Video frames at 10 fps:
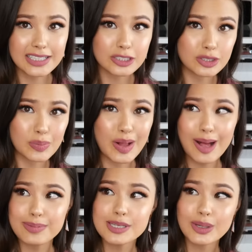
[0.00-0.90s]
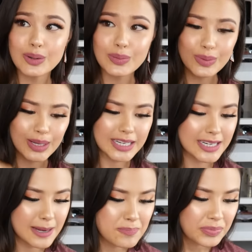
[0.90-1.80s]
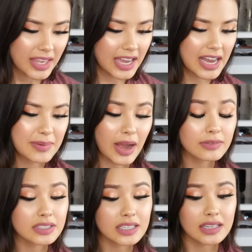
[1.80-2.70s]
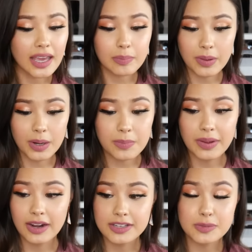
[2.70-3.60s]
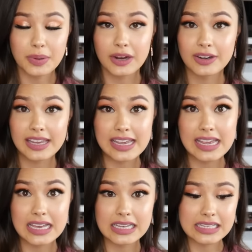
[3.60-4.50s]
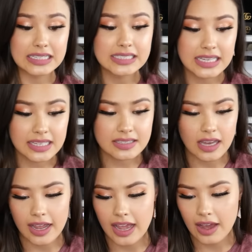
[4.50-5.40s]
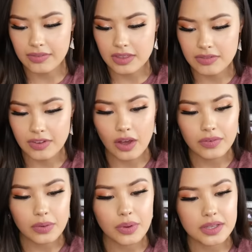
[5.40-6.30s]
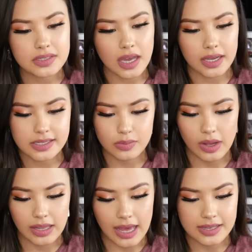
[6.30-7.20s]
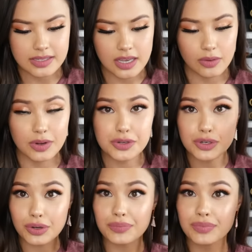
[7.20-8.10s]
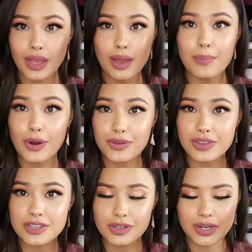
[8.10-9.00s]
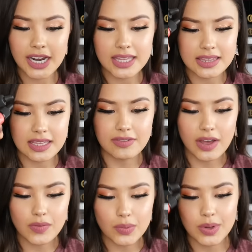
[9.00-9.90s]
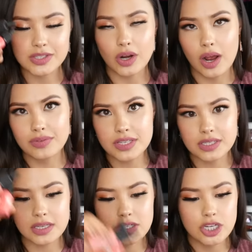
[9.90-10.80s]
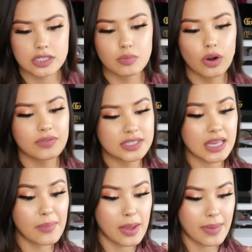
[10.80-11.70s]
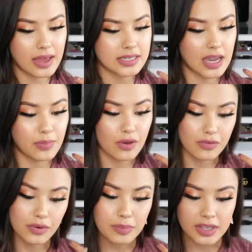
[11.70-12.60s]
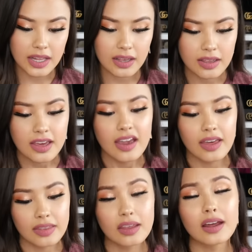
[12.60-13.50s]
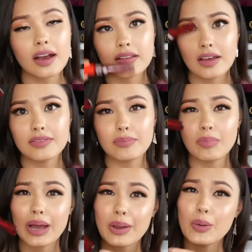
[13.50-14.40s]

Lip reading: little popsicle one. I really like Peri Pera's Parody Ink tints. I have the velvet ones as well as the original. Both of these are great. The velvet ones are obviously just more of a semi-matte type of formula. And then I love my